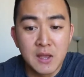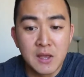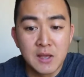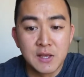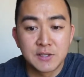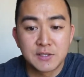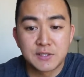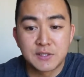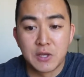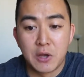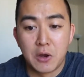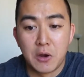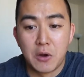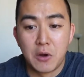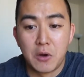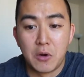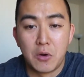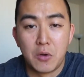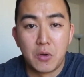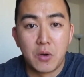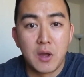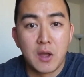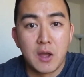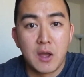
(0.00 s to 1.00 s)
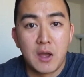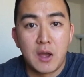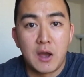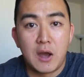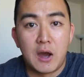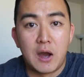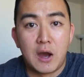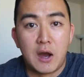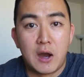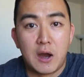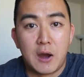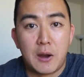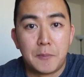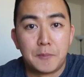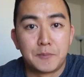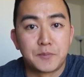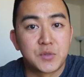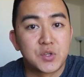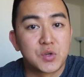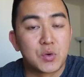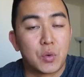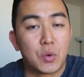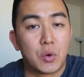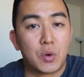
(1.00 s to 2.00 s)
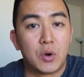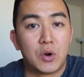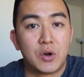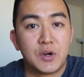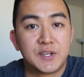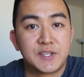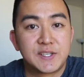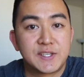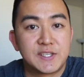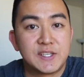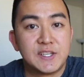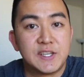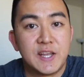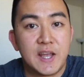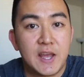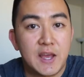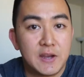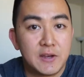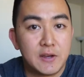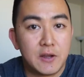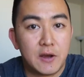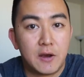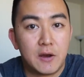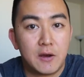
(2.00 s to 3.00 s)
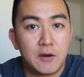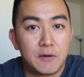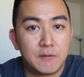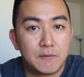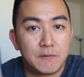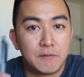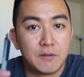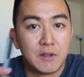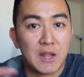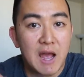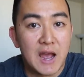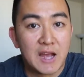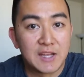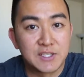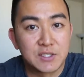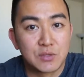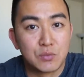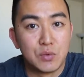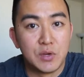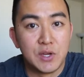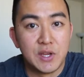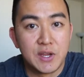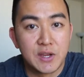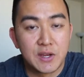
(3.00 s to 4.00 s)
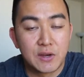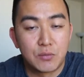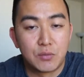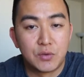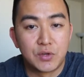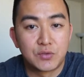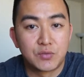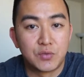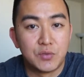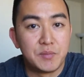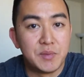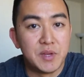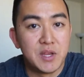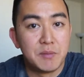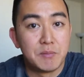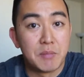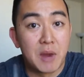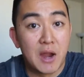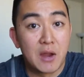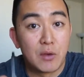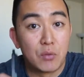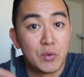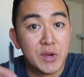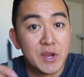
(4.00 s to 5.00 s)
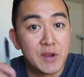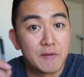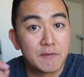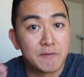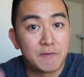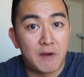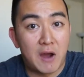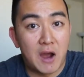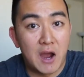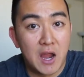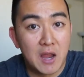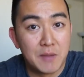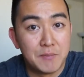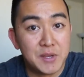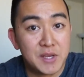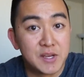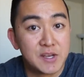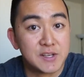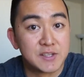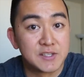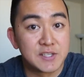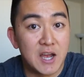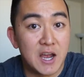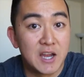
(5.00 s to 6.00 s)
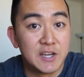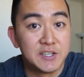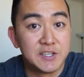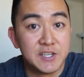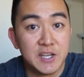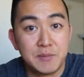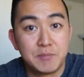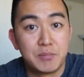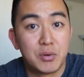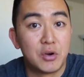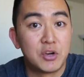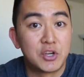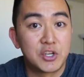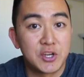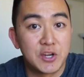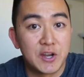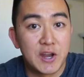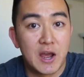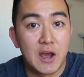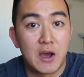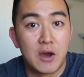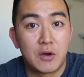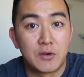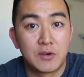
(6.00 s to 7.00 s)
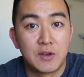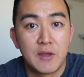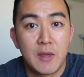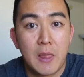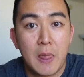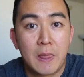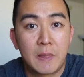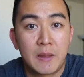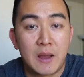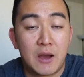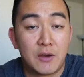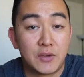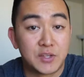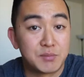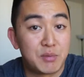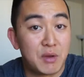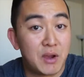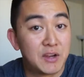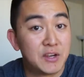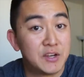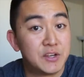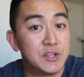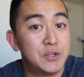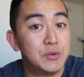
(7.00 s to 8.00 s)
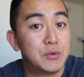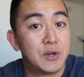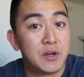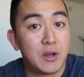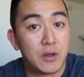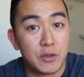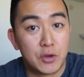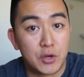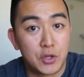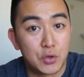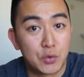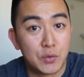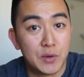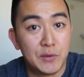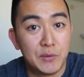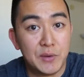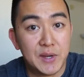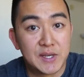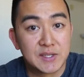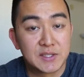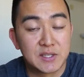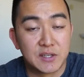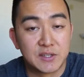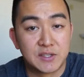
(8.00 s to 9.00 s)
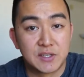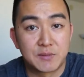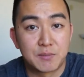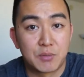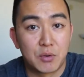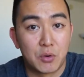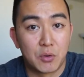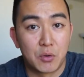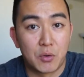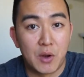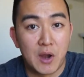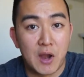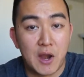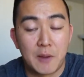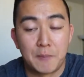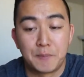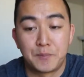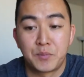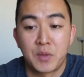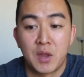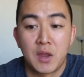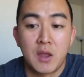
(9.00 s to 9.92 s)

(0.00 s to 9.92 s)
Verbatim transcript: So um, towards the end of last week, which would be my week five, because I did push it out. I was planning to do another three weeks on this program.